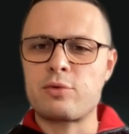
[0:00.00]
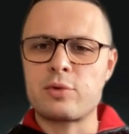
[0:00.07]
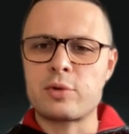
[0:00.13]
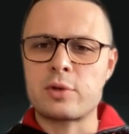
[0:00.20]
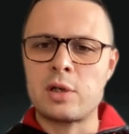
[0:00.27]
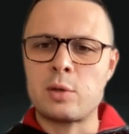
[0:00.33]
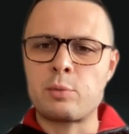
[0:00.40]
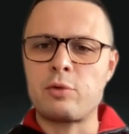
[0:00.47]
for
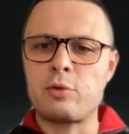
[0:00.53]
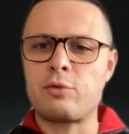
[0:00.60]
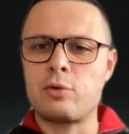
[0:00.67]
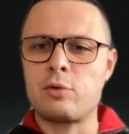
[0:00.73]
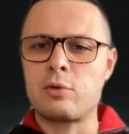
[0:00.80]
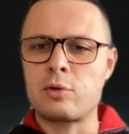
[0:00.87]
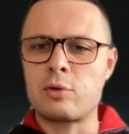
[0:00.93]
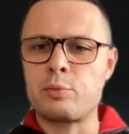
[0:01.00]
example,
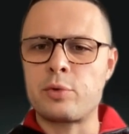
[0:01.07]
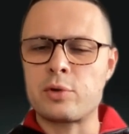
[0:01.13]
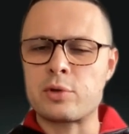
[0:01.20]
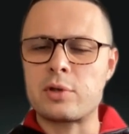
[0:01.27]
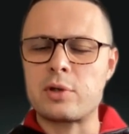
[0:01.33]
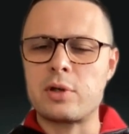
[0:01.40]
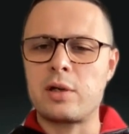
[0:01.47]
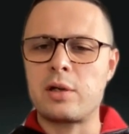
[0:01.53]
for
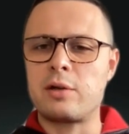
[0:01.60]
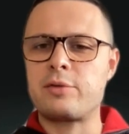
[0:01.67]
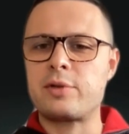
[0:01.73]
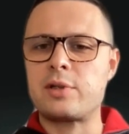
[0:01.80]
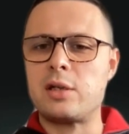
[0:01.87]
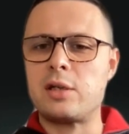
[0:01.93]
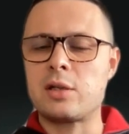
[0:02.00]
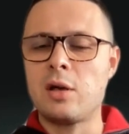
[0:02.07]
composed
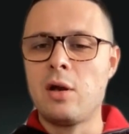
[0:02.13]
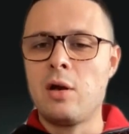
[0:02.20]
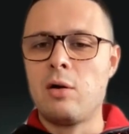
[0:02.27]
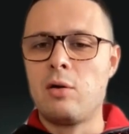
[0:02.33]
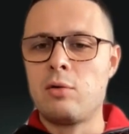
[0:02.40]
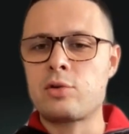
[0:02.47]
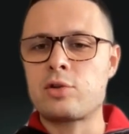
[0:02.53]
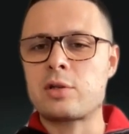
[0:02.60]
NFTs,
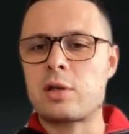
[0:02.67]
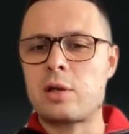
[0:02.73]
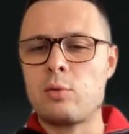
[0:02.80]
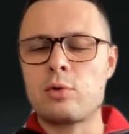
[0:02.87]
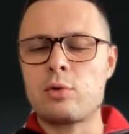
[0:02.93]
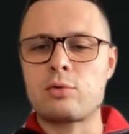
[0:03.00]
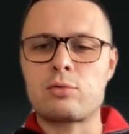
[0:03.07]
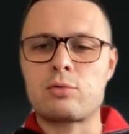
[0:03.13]
or just he
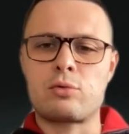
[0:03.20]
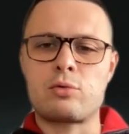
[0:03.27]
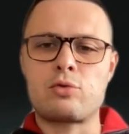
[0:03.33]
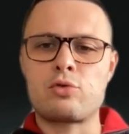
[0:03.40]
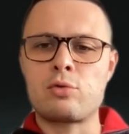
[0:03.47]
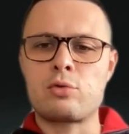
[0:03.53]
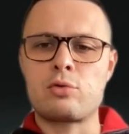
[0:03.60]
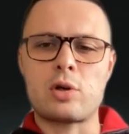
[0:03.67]
wants to
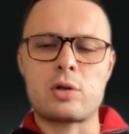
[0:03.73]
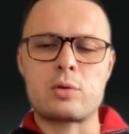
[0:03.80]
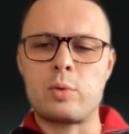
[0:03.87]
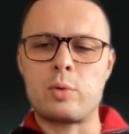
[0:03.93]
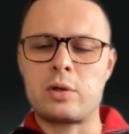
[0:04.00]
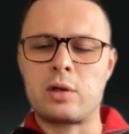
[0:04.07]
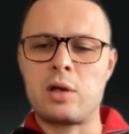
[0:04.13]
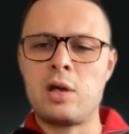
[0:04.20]
choose just
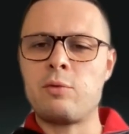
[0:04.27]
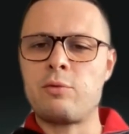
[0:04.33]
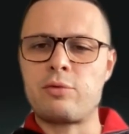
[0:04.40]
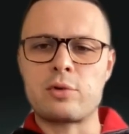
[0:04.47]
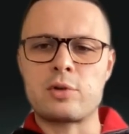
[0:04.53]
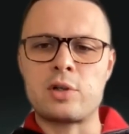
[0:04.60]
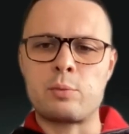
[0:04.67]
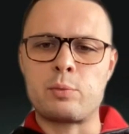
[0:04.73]
one game,
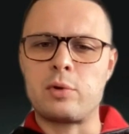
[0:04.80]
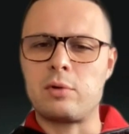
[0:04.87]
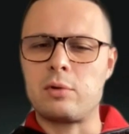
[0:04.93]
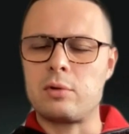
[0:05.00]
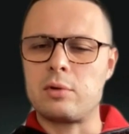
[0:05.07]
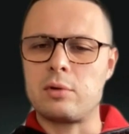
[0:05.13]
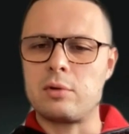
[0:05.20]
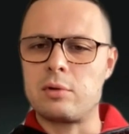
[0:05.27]
for
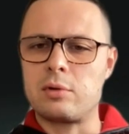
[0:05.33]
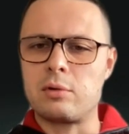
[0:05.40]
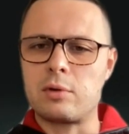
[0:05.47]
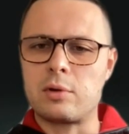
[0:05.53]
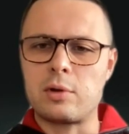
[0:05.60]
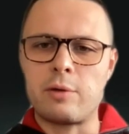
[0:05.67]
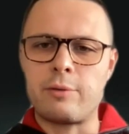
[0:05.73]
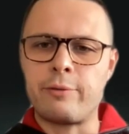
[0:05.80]

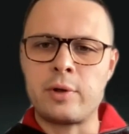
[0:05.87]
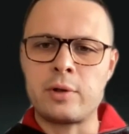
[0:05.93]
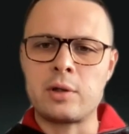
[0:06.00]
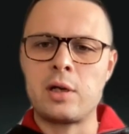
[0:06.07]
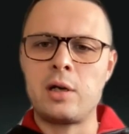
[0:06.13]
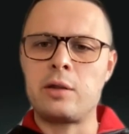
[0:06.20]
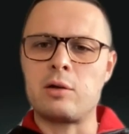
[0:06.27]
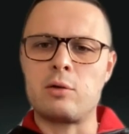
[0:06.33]
example, F1
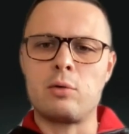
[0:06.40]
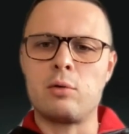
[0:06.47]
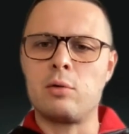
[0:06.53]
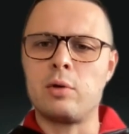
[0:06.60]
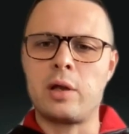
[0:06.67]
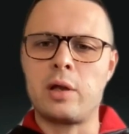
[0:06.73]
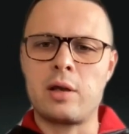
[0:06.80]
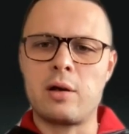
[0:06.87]
Delta
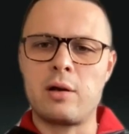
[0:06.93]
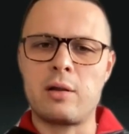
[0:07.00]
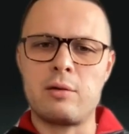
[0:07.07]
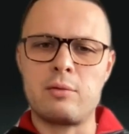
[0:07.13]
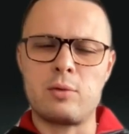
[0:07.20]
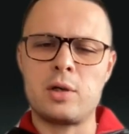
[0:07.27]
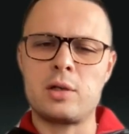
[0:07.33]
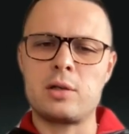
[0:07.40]
or any
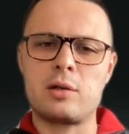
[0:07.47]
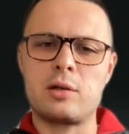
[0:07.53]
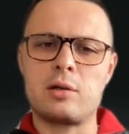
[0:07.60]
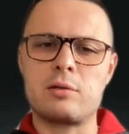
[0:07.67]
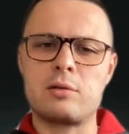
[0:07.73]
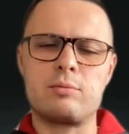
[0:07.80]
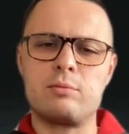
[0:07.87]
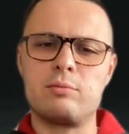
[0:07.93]
other one.
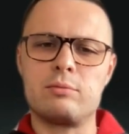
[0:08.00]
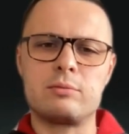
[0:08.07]
And